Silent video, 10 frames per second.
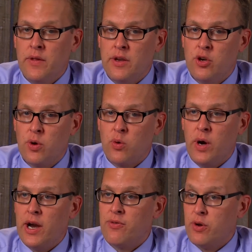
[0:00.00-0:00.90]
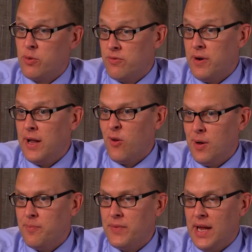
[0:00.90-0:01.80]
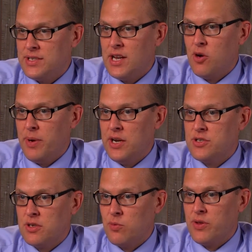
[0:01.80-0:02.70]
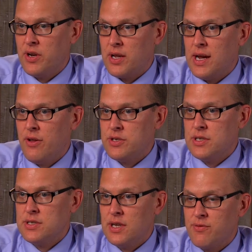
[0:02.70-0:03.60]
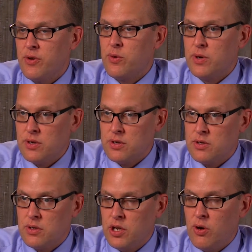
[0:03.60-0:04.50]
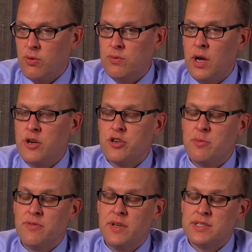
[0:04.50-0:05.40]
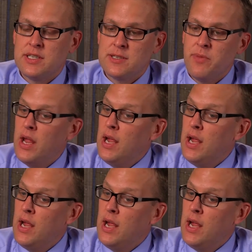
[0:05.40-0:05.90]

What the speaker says: They do require frequent follow-up as an outpatient with an oncologist and frequent treatment visits.